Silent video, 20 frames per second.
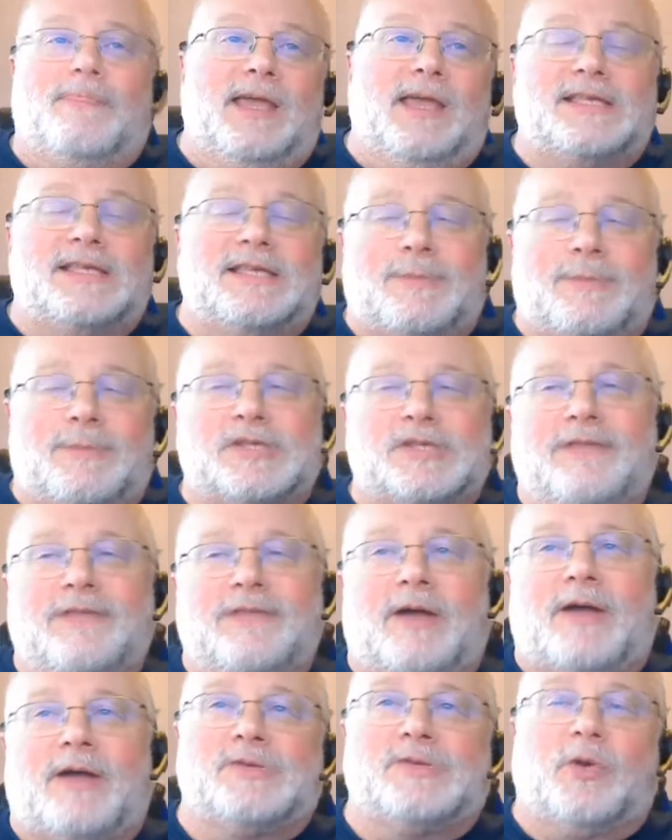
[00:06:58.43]
especially if
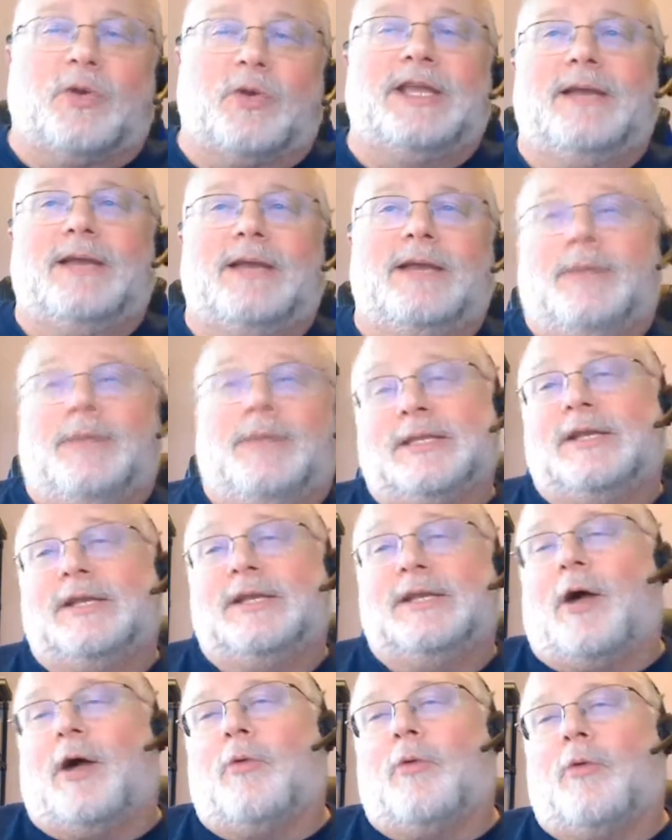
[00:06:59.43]
I was working in a building,
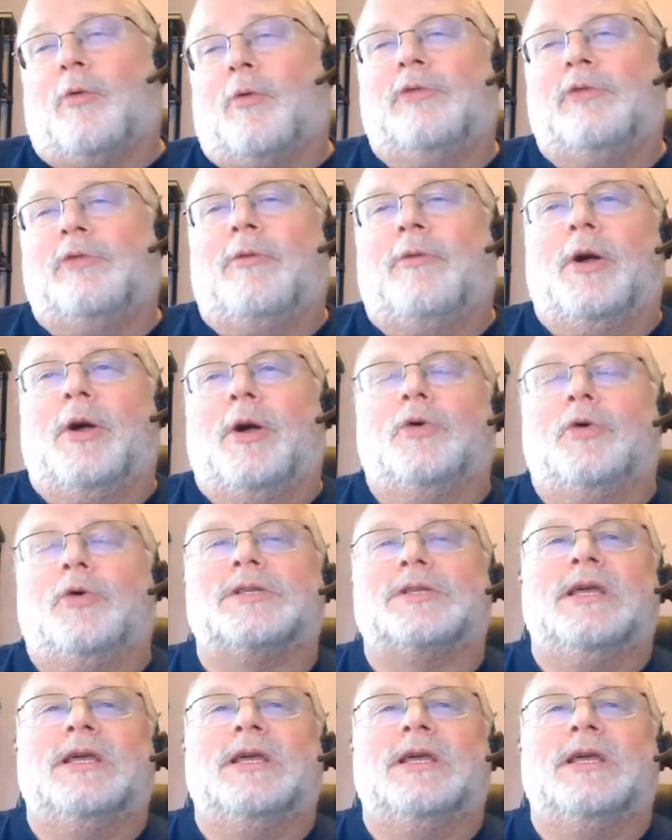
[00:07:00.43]
not working remote,